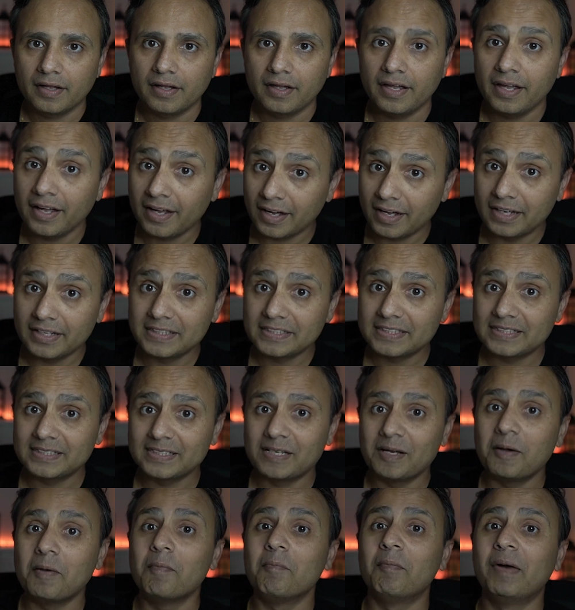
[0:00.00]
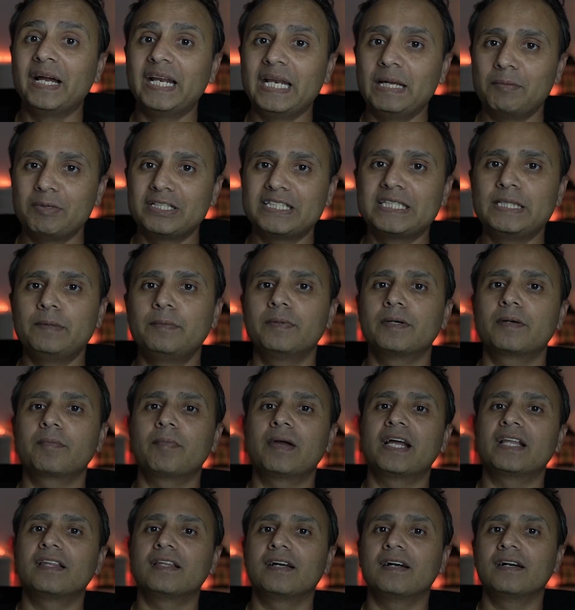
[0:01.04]
Hey guys, my name is Deepak
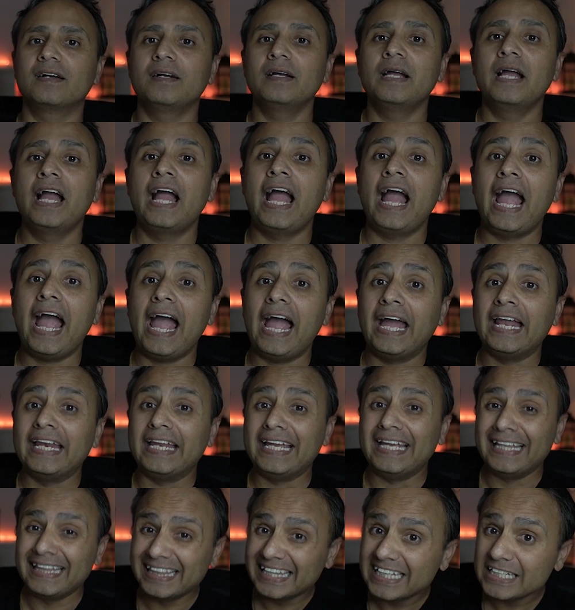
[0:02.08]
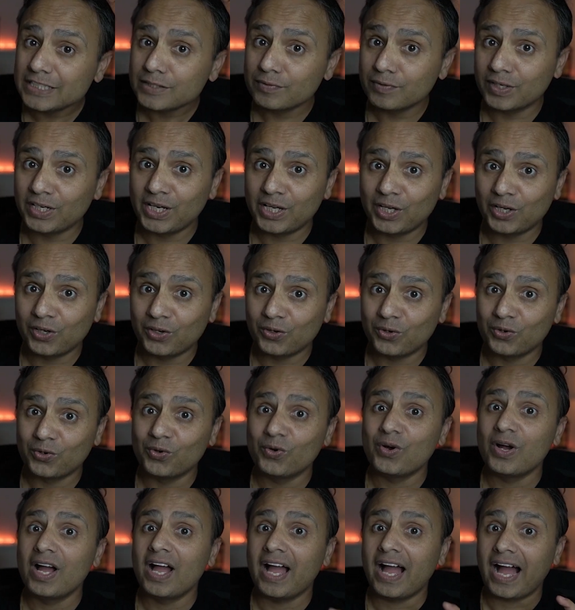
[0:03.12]
Mehta, and in this video,
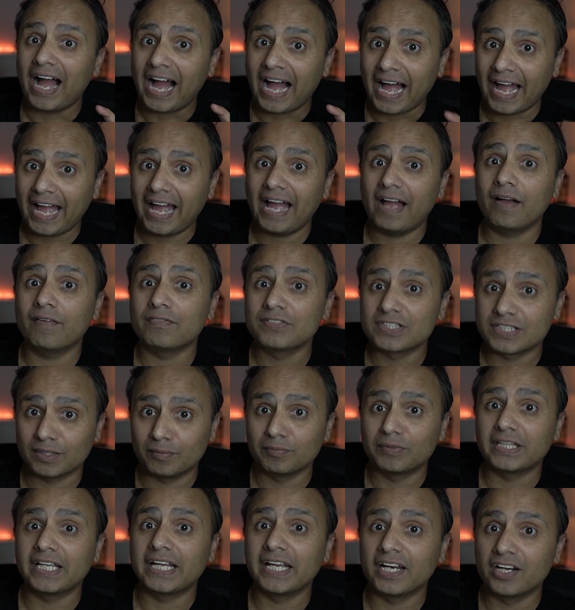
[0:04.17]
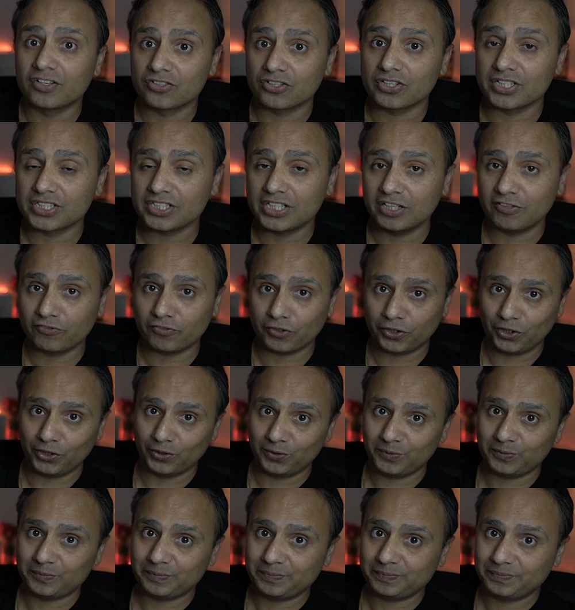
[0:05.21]
I have something interesting for
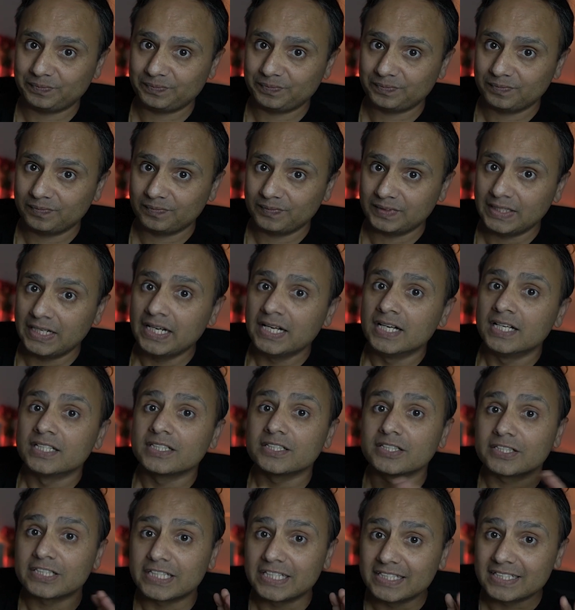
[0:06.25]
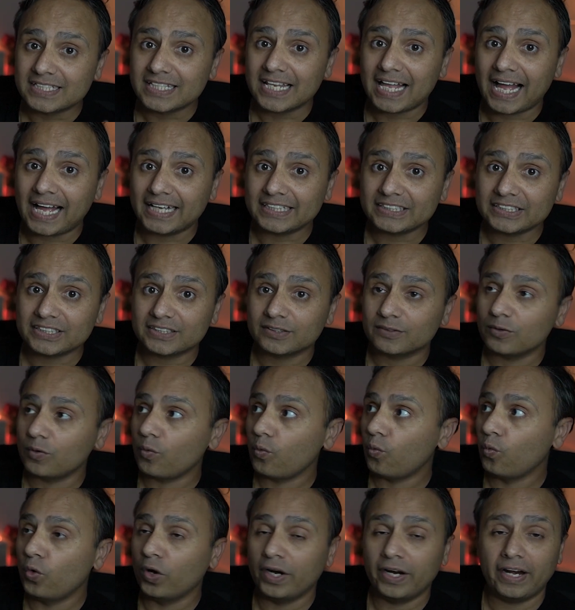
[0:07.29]
you. So since last
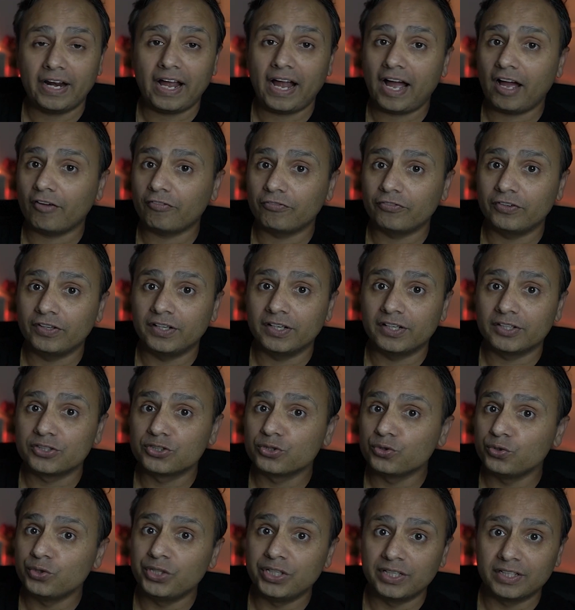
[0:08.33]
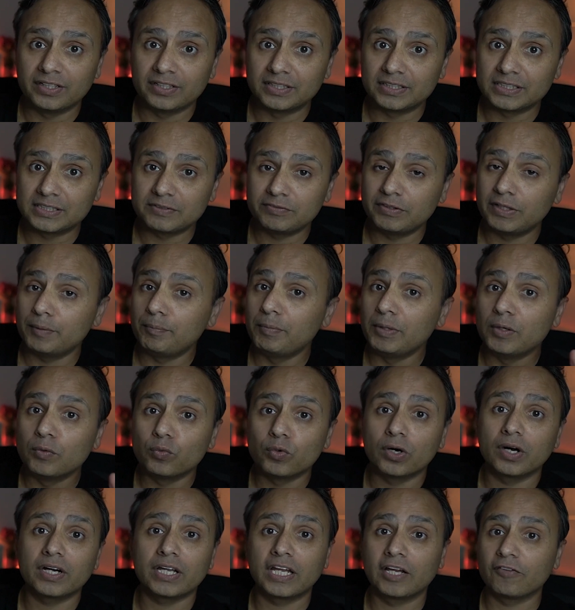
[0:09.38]
1.5 years, 2 years, we've been
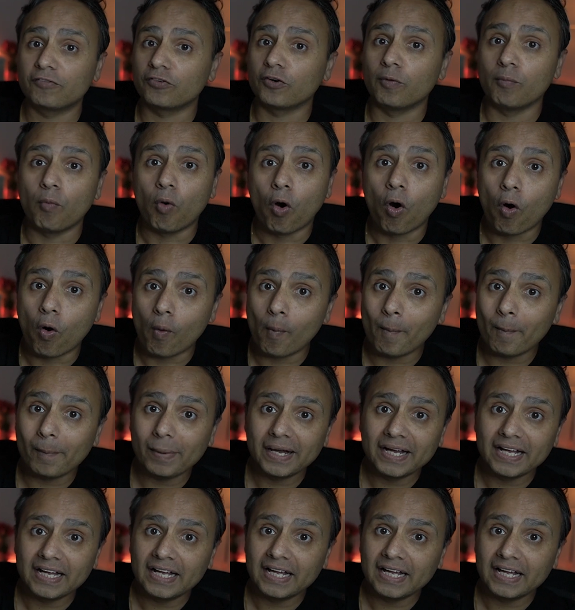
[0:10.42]
working from home,